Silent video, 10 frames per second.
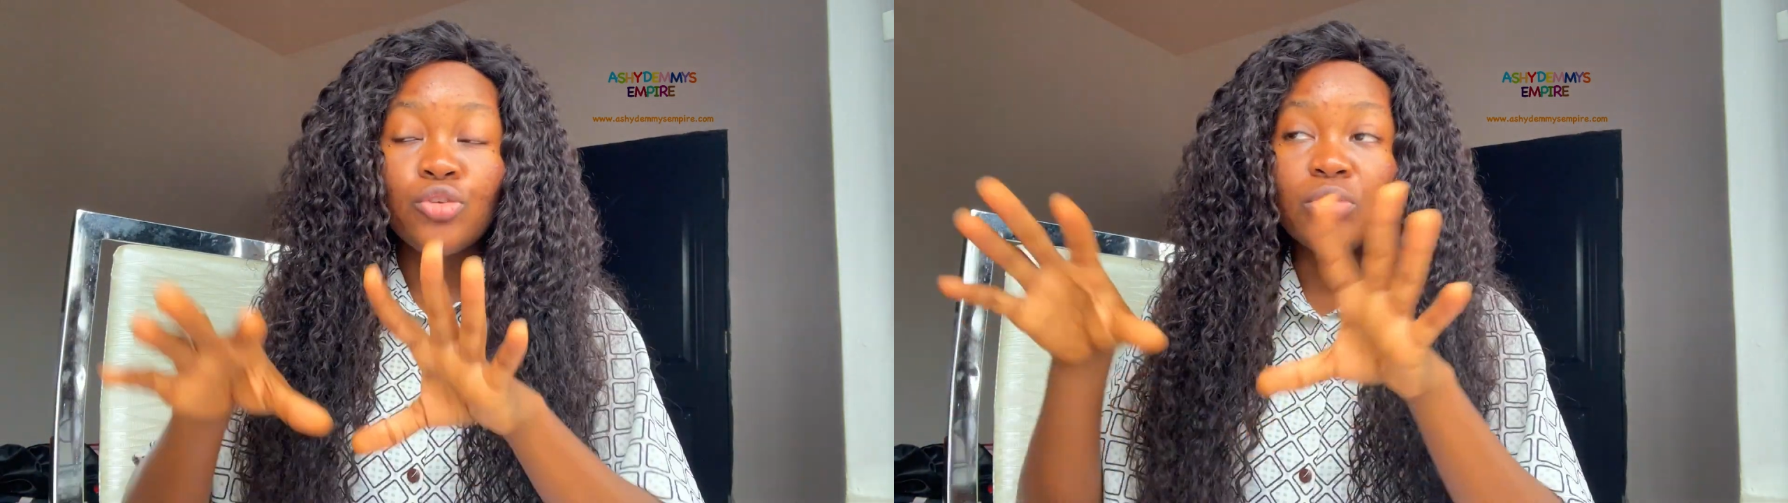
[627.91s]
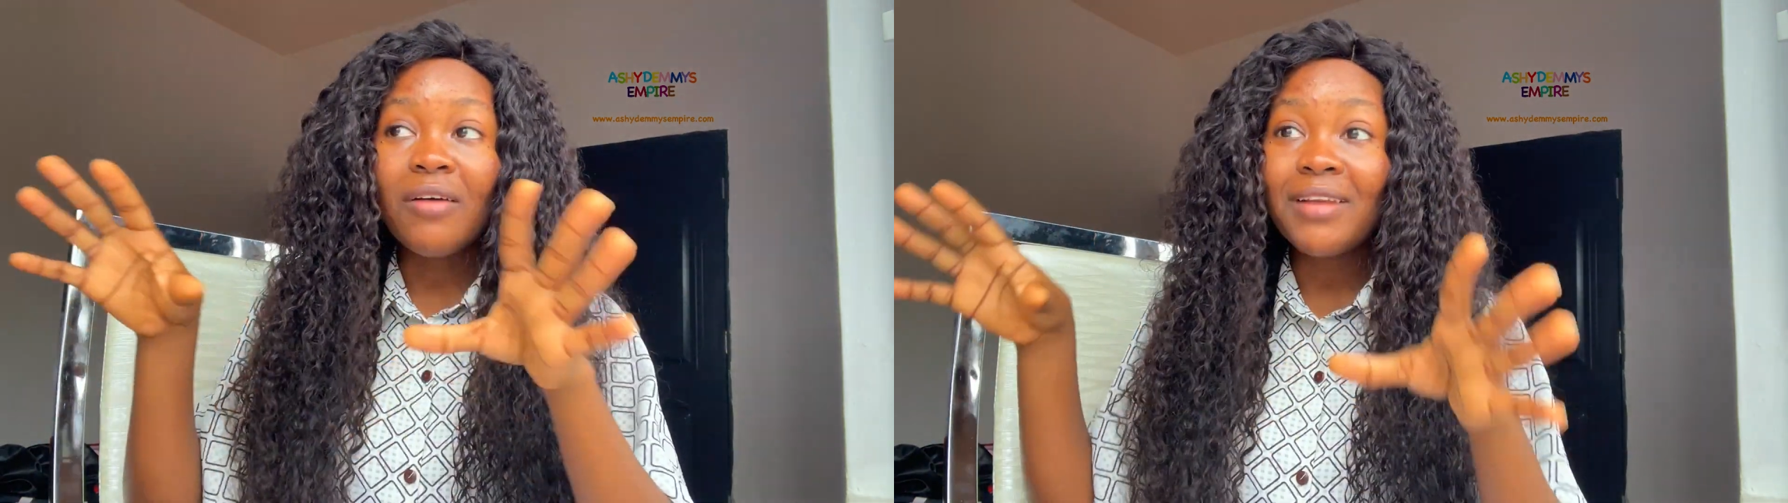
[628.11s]

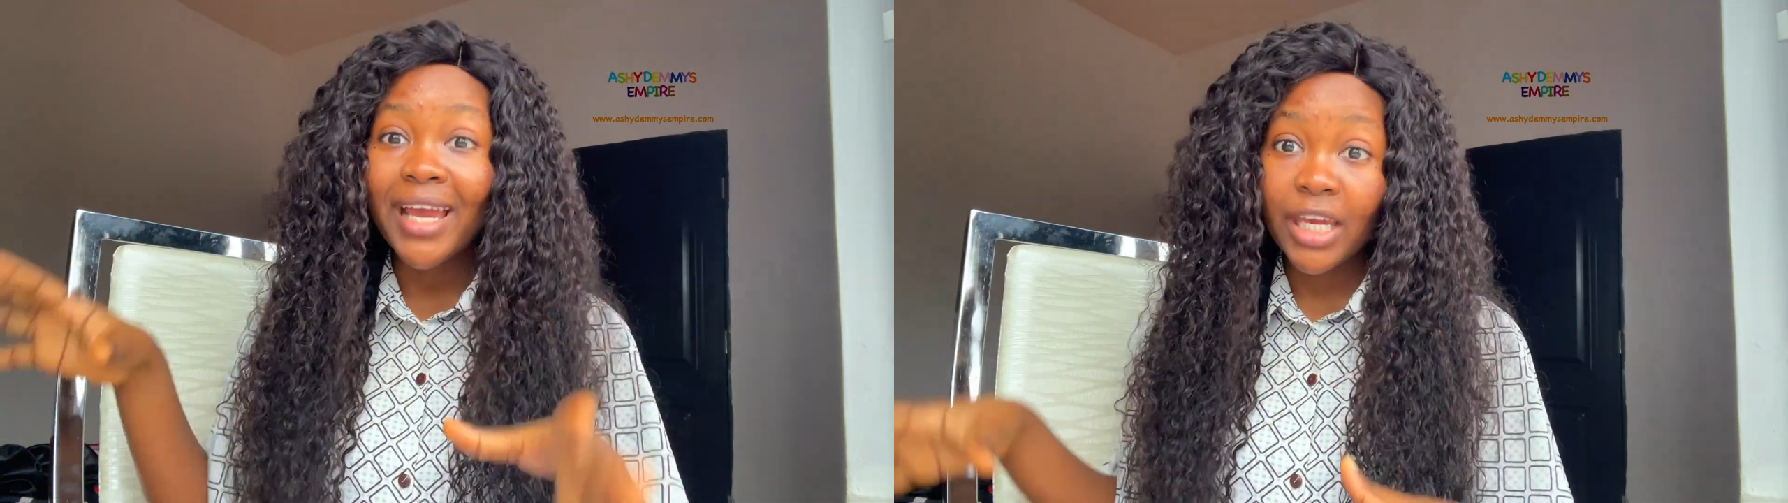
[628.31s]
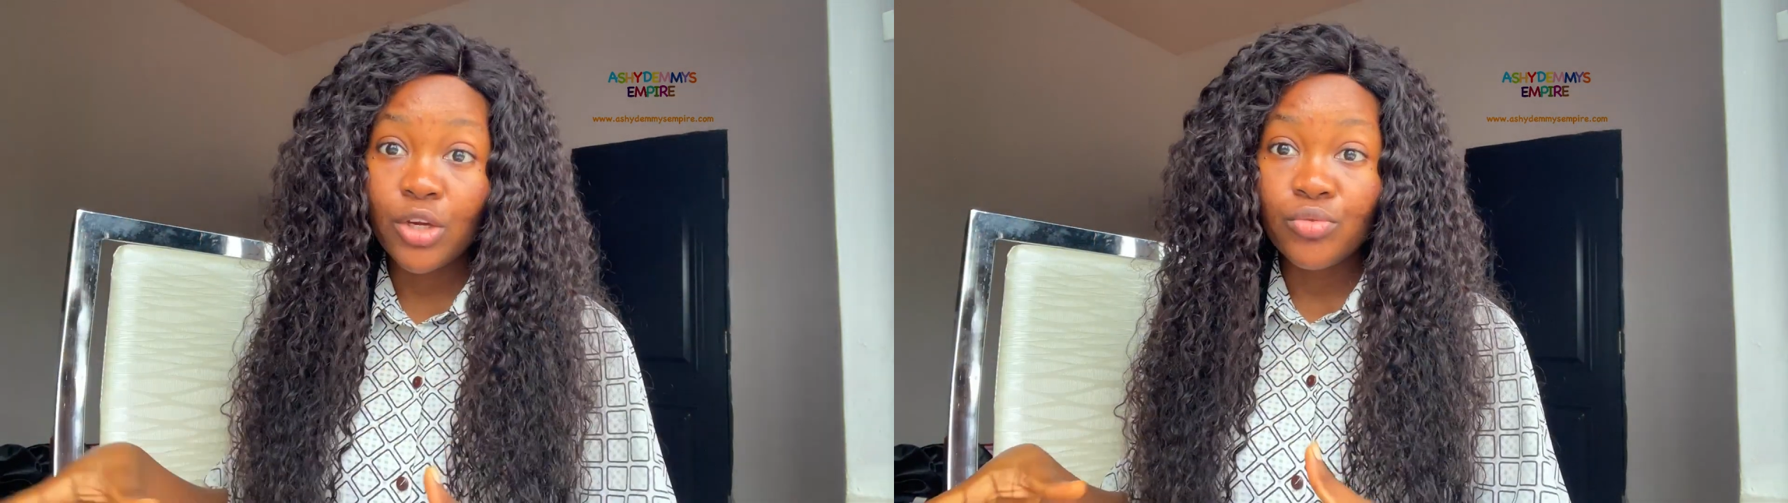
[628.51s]
You have
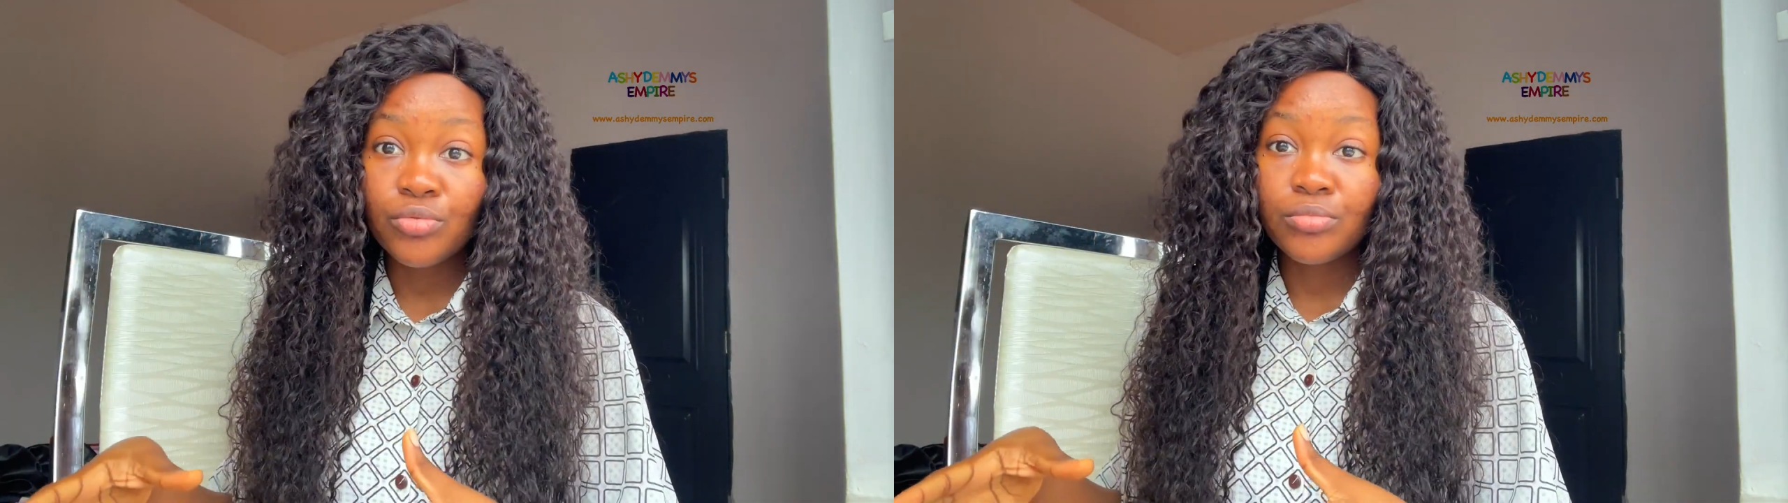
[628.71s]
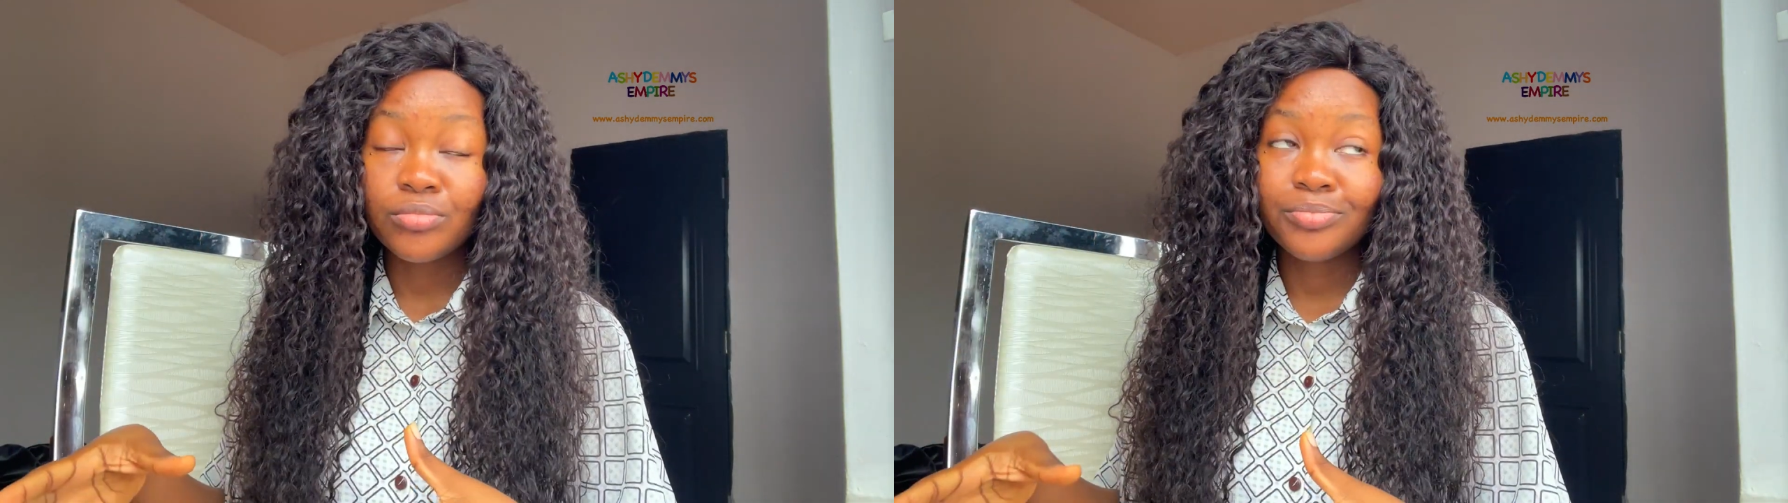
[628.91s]
like a
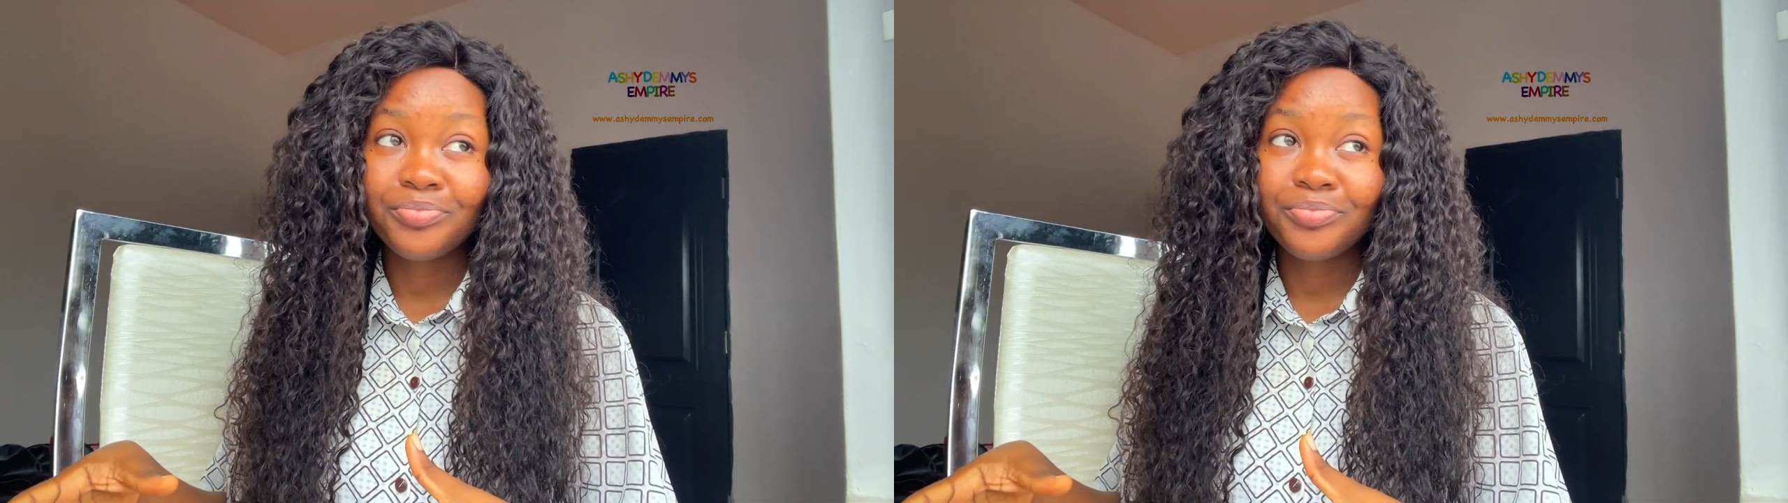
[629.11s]
room,